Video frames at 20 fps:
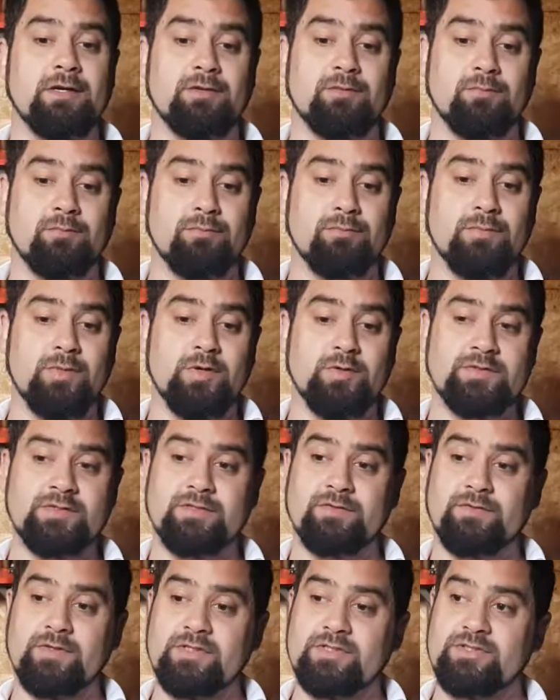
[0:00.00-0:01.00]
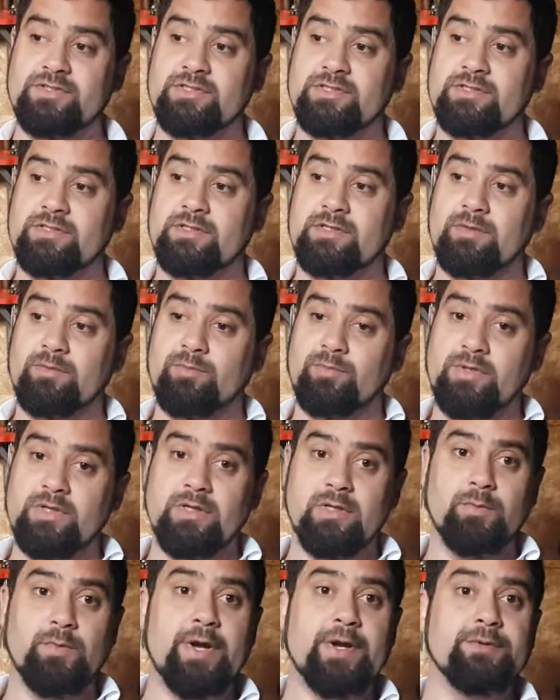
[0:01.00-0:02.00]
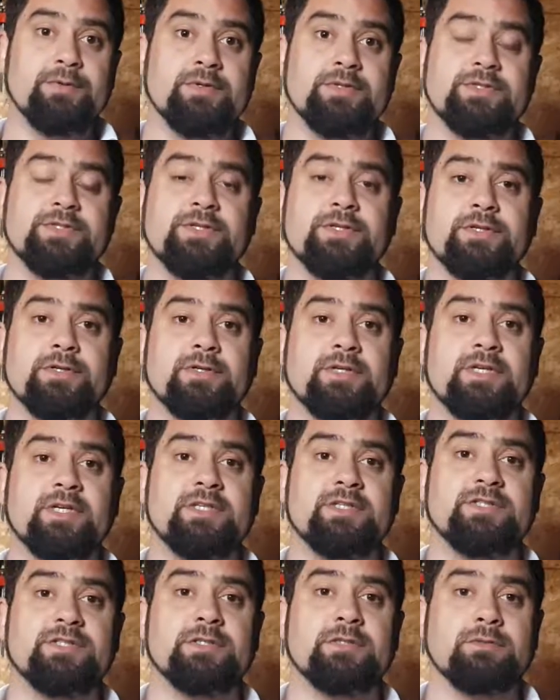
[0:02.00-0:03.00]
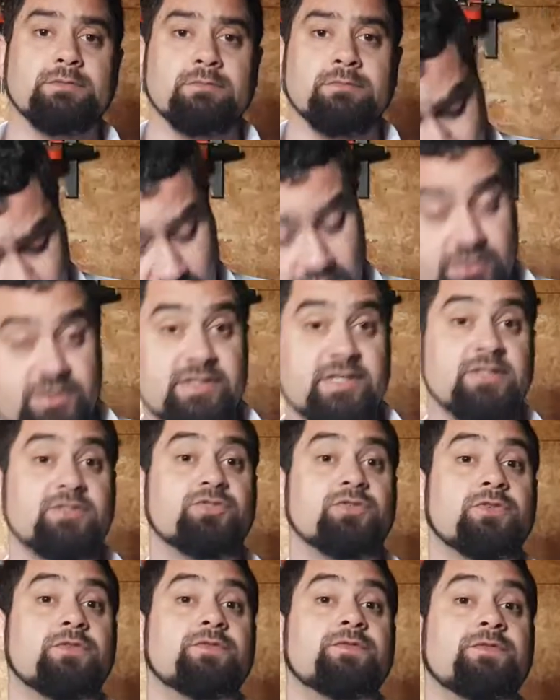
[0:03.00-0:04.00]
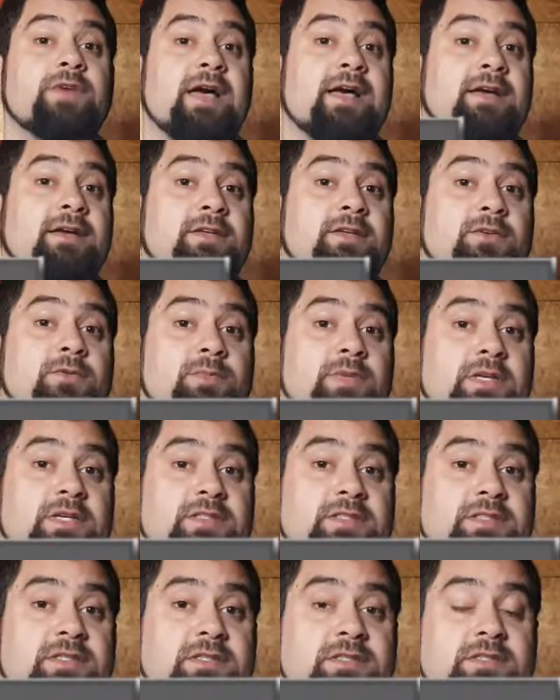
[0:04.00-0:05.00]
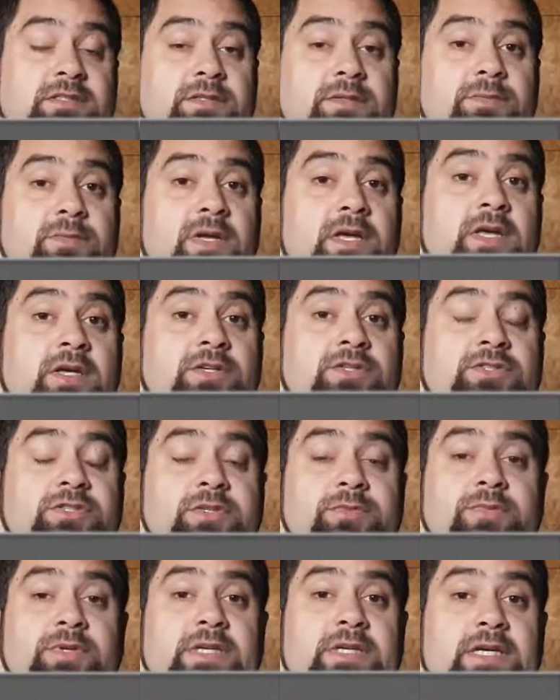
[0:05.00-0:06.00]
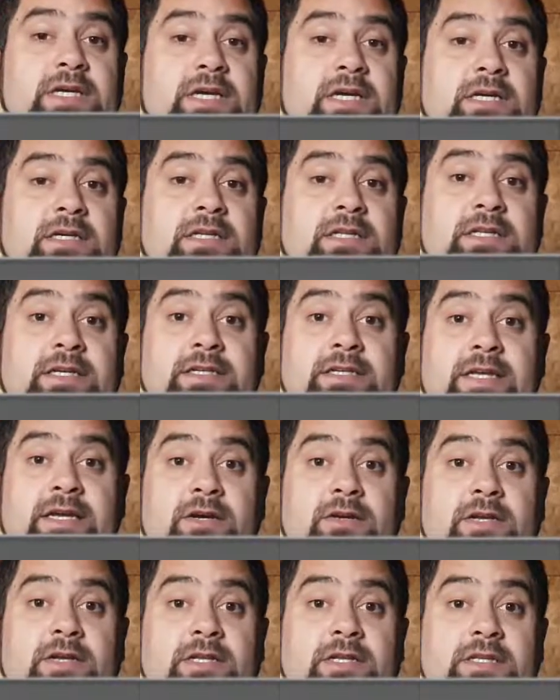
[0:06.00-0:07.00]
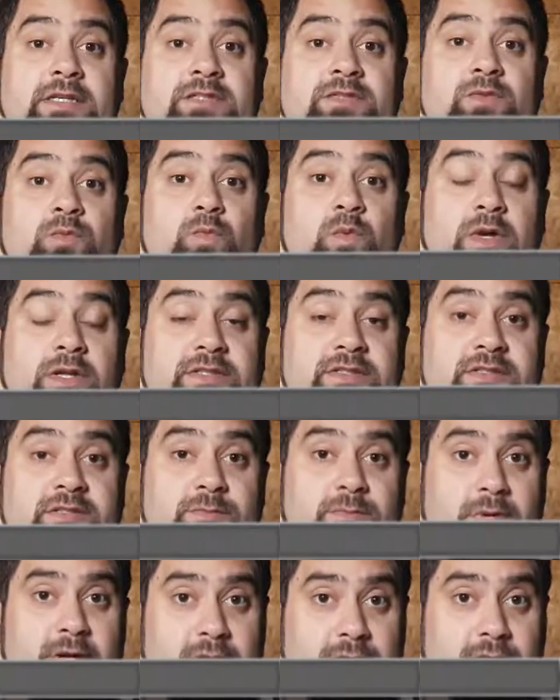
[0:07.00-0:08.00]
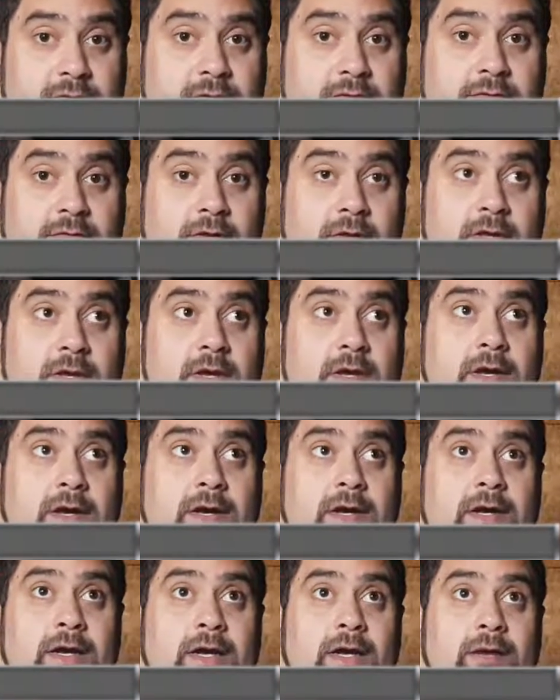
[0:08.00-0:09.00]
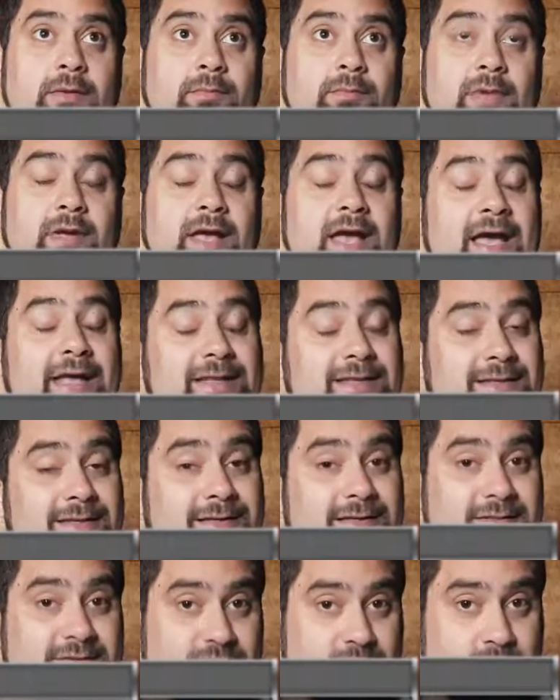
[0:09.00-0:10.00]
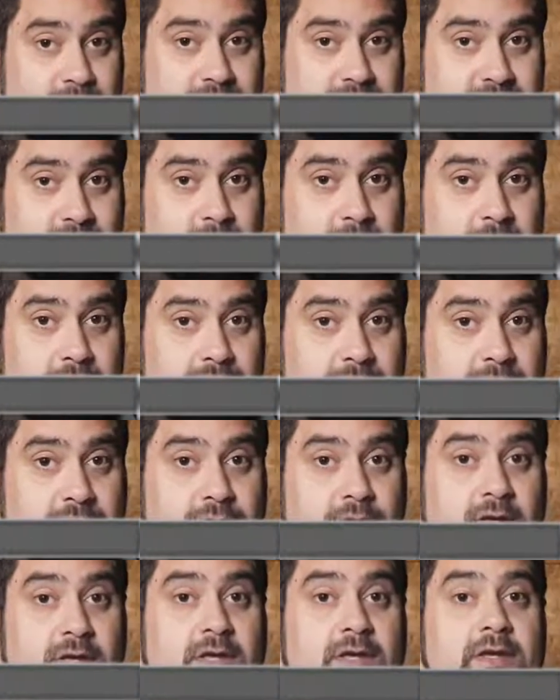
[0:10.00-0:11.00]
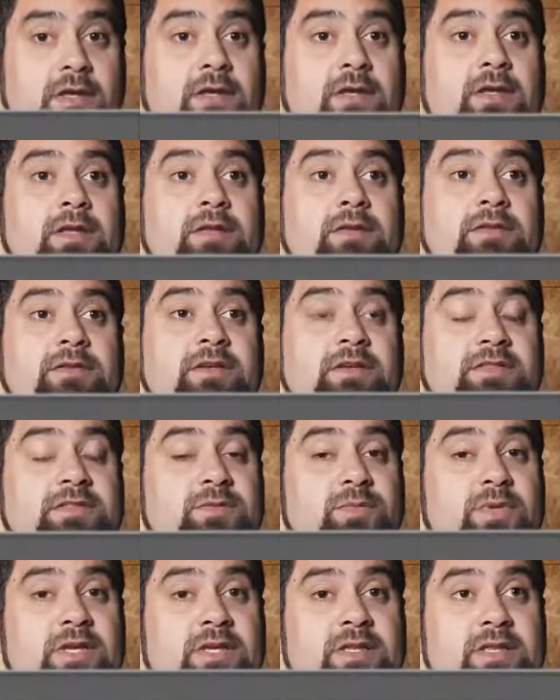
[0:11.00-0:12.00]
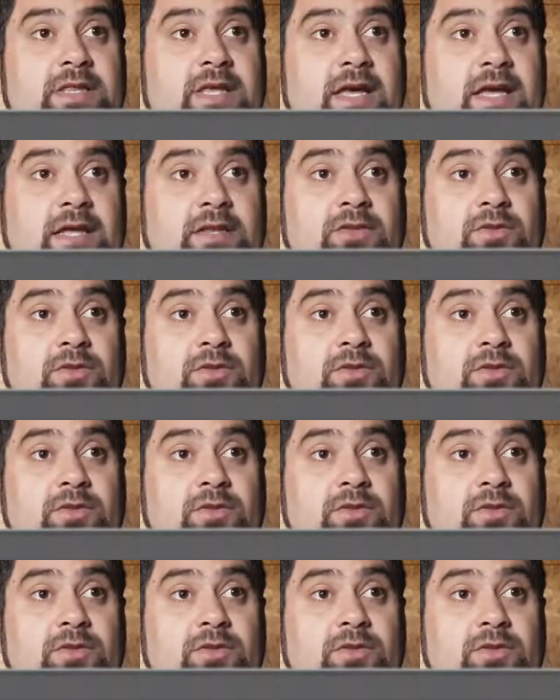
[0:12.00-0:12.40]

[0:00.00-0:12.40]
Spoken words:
most of it's just going to billow out into your kitchen. Your central vacuuming system should be cleaned out at least once a month. At least once a month. Doesn't mean that